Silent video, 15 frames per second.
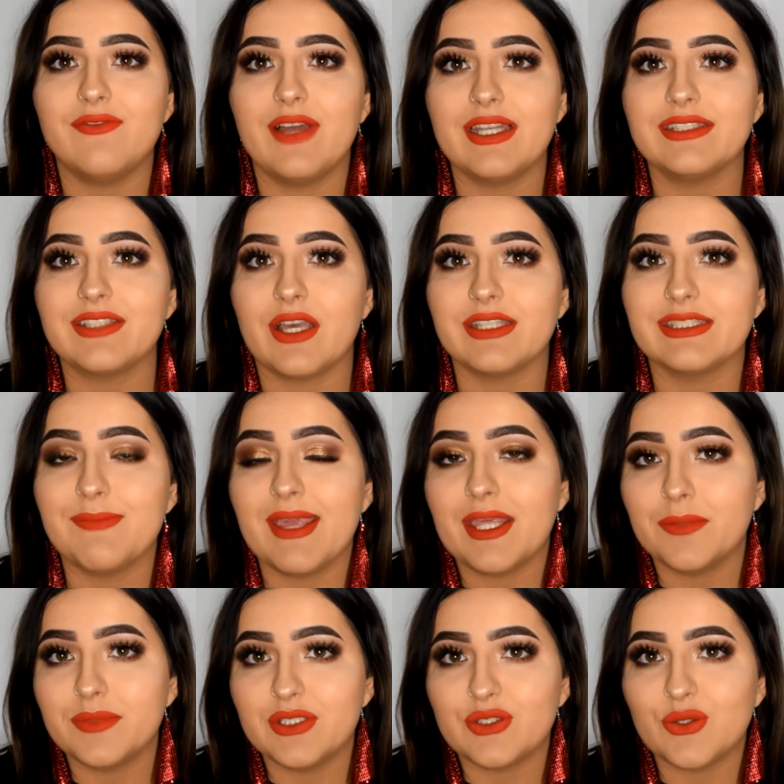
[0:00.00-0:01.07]
Valentine's
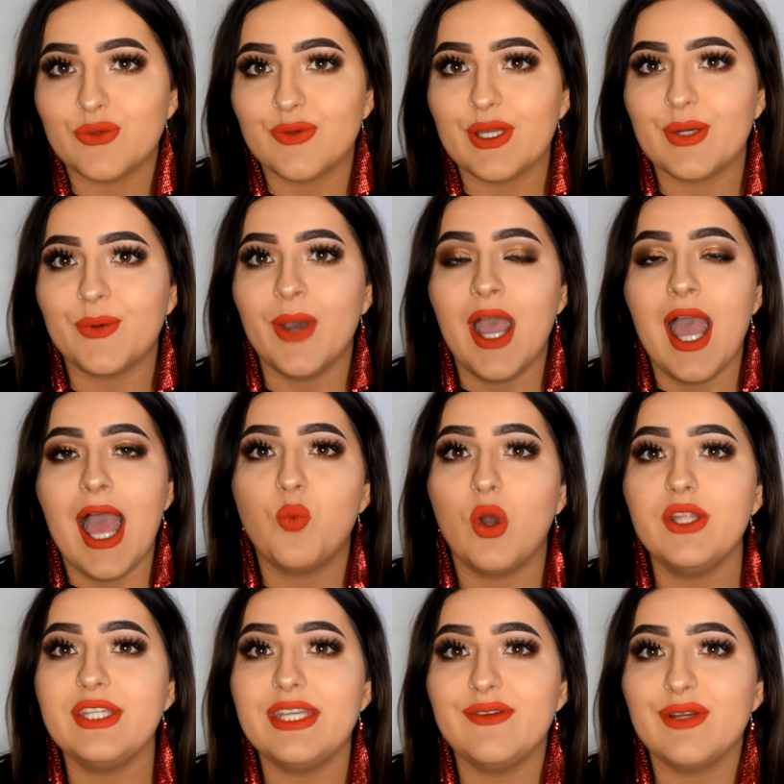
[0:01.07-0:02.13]
makeup tutorial.
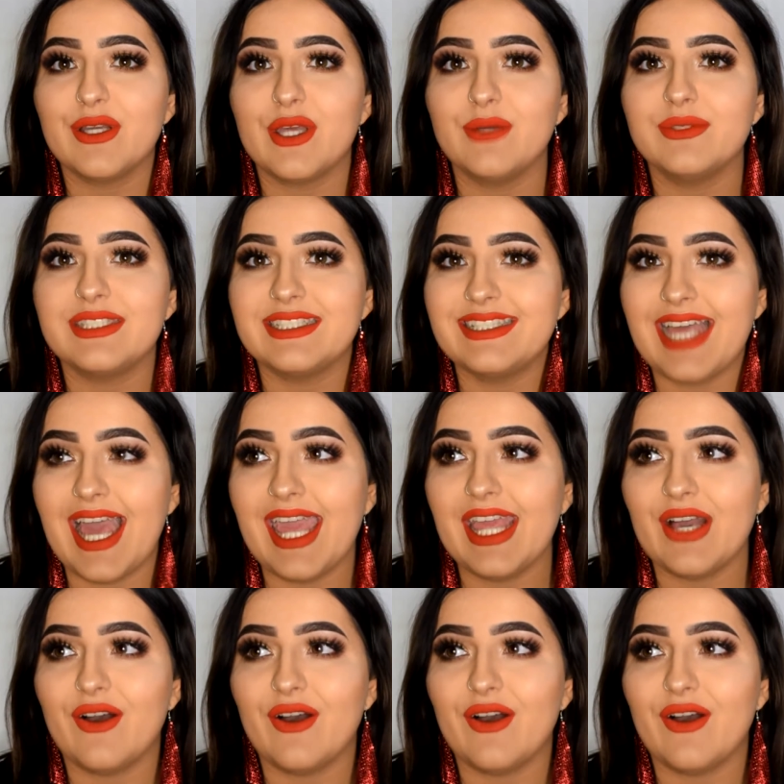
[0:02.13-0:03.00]
1 year ago today